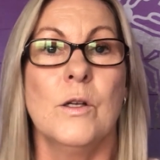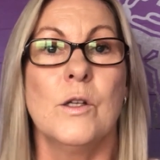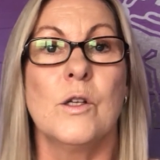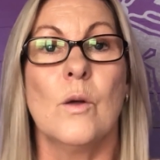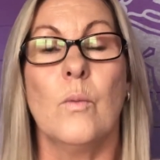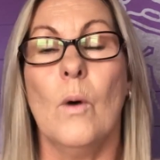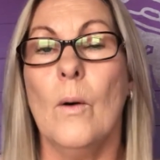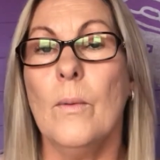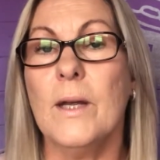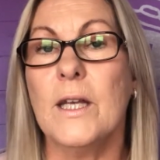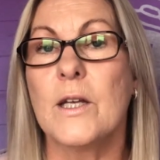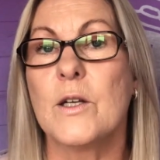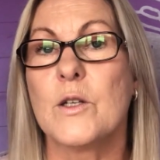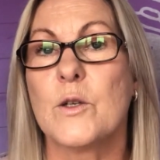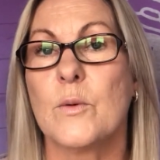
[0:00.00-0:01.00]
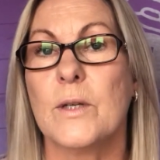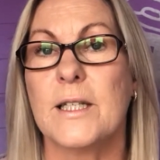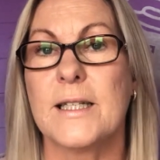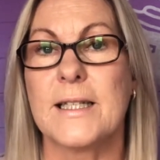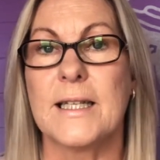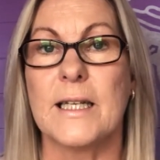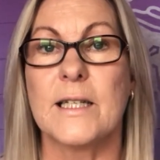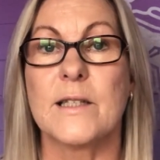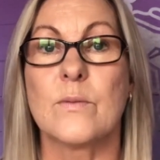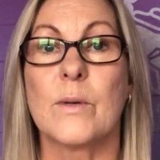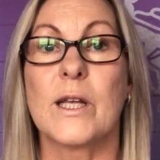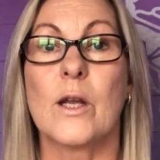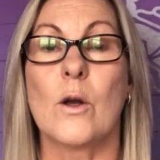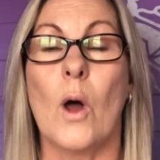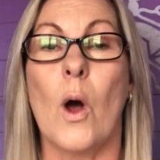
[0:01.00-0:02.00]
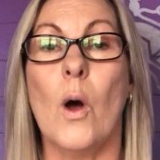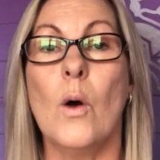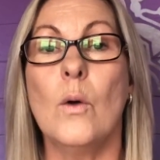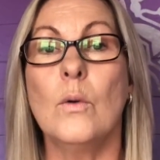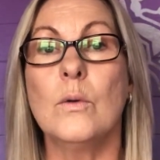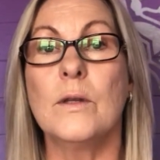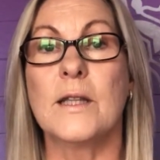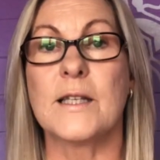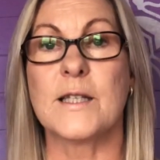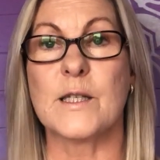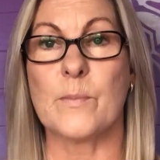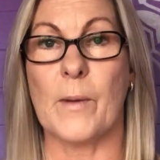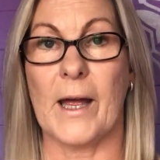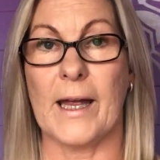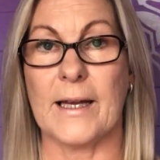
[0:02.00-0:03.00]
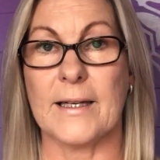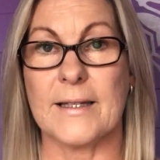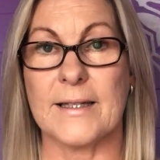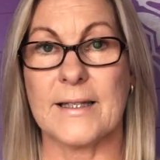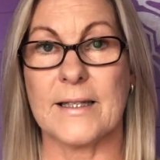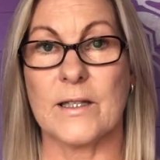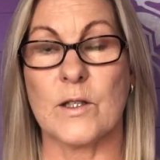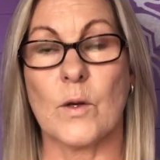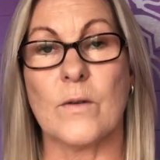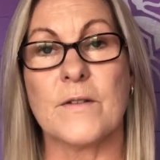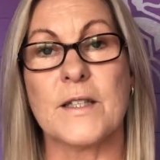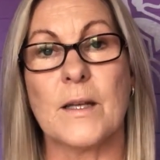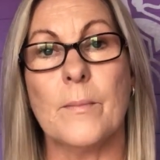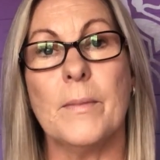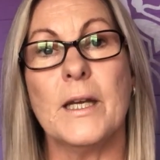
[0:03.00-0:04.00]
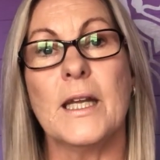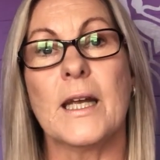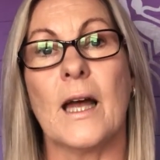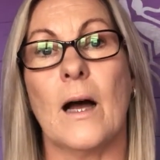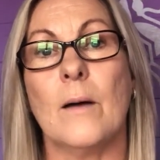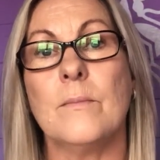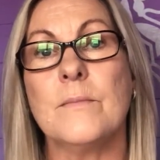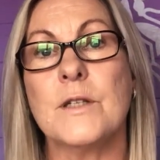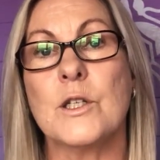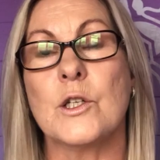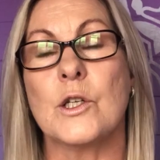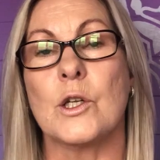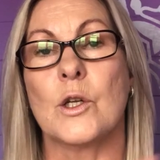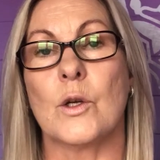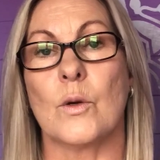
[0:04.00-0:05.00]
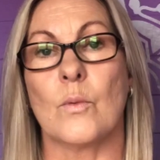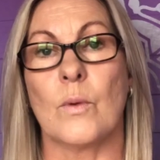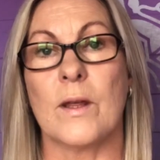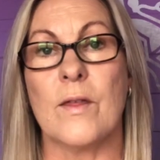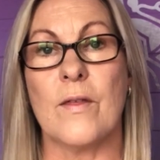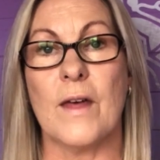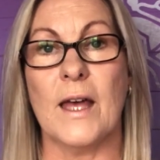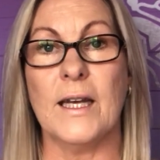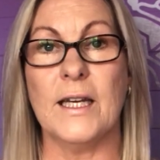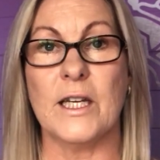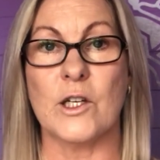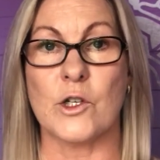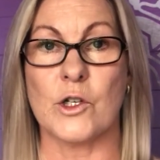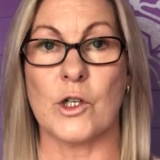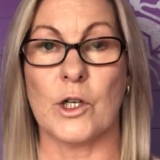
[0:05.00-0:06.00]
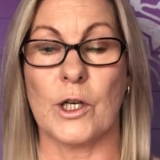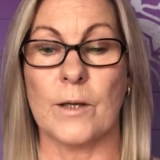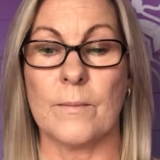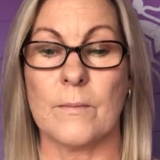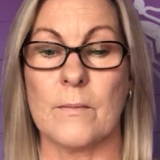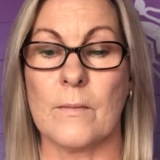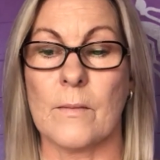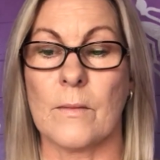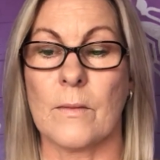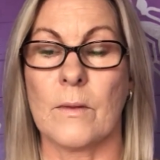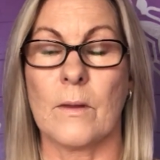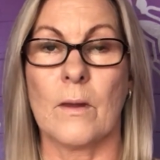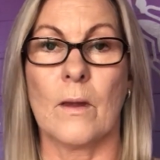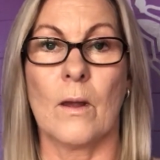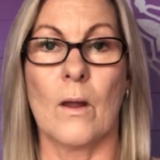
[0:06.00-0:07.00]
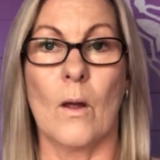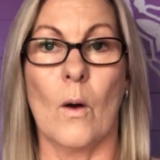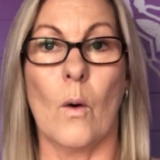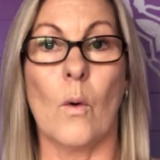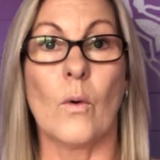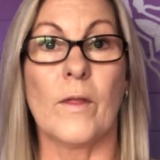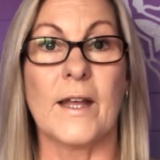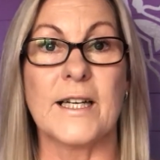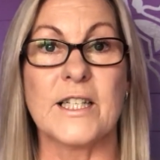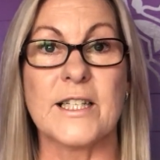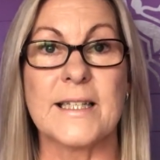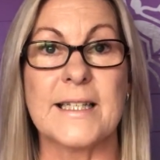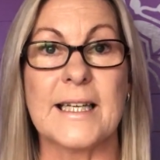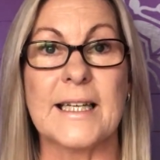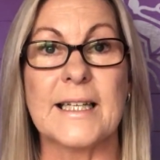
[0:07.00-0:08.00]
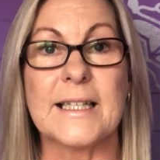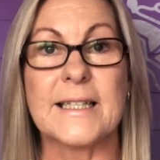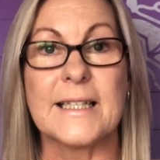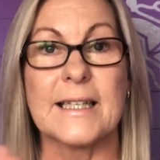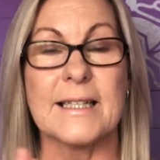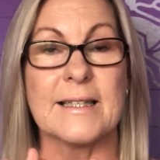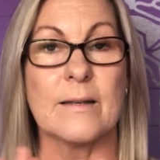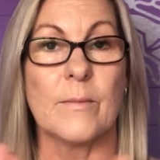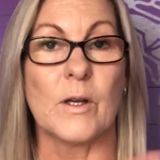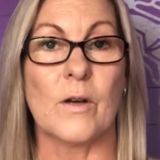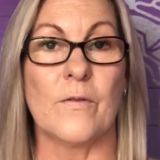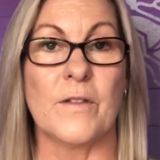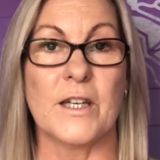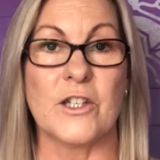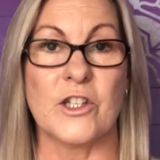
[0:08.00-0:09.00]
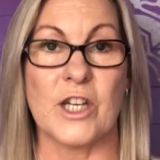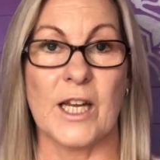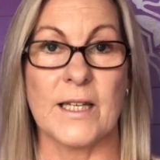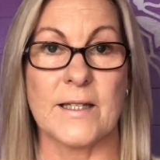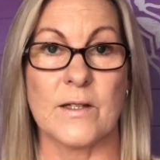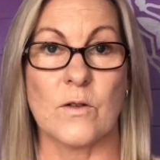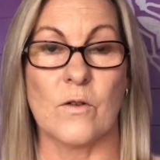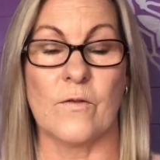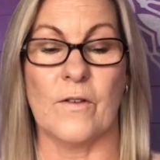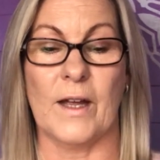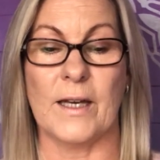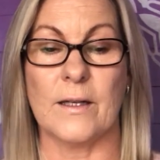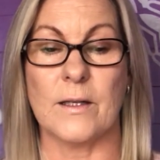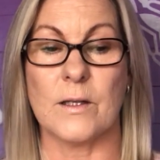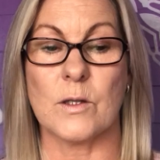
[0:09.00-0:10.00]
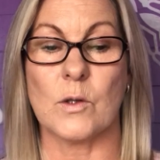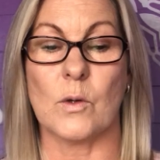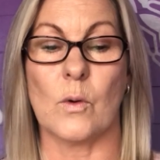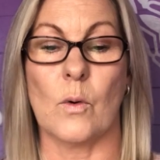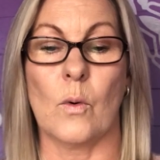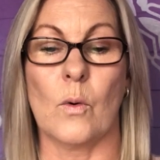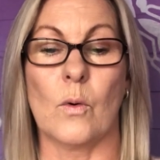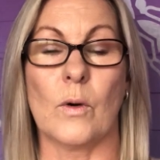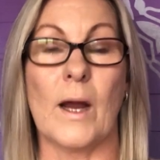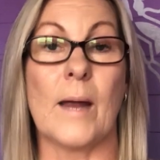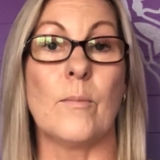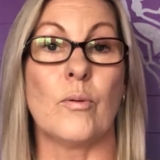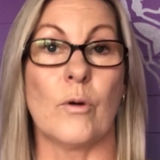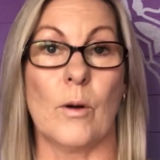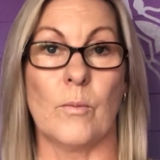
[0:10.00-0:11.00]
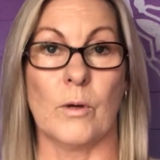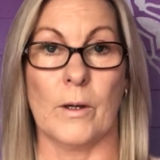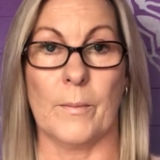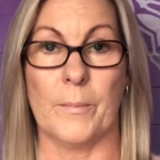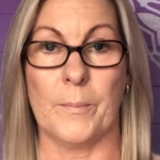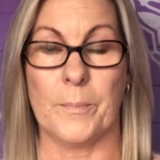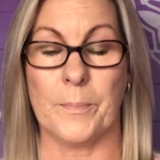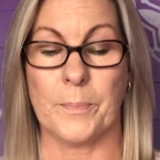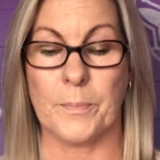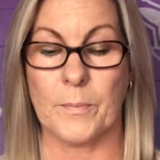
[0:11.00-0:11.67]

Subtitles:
So what we can do instead is we can hold the space. So if somebody comes to you with an issue, or they're just needing to get something off their chest or vent, or a problem,